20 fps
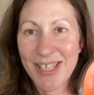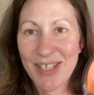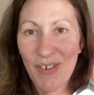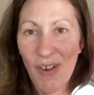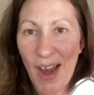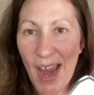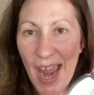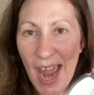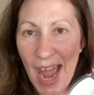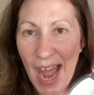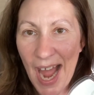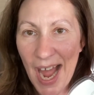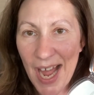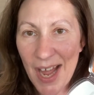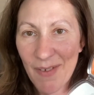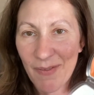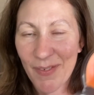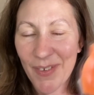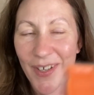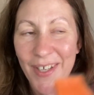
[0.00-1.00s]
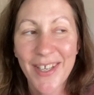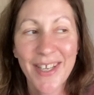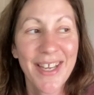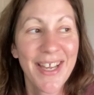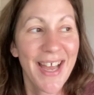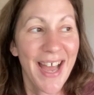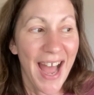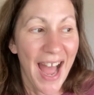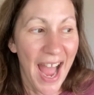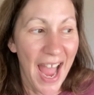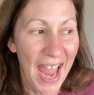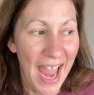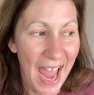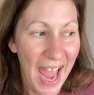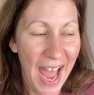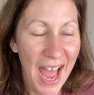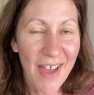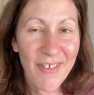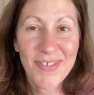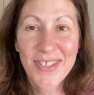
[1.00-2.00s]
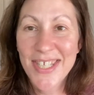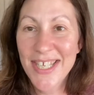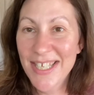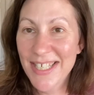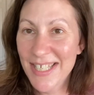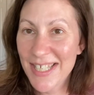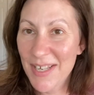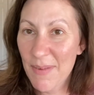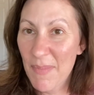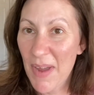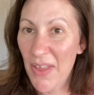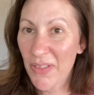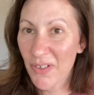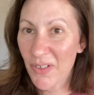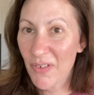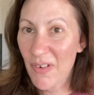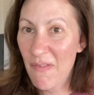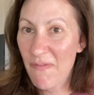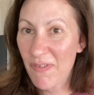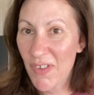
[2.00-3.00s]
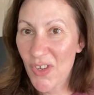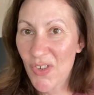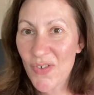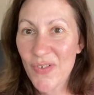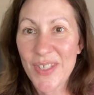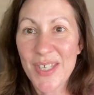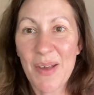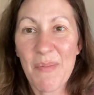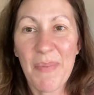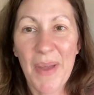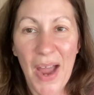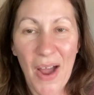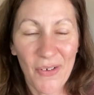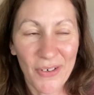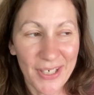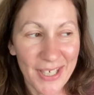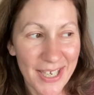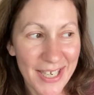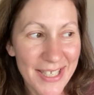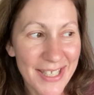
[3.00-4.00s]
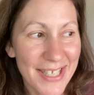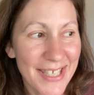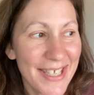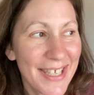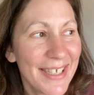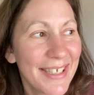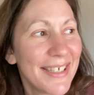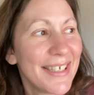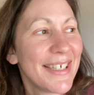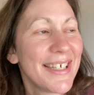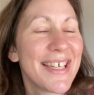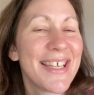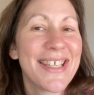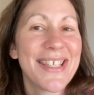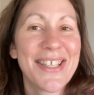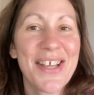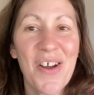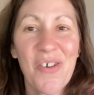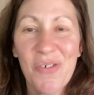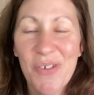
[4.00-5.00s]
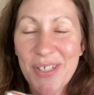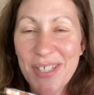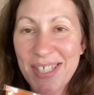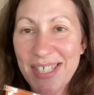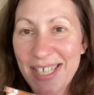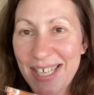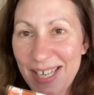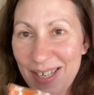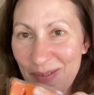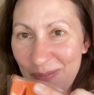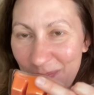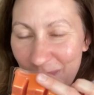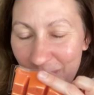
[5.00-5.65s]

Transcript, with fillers: so I have seen some other reviews about it, so we'll see.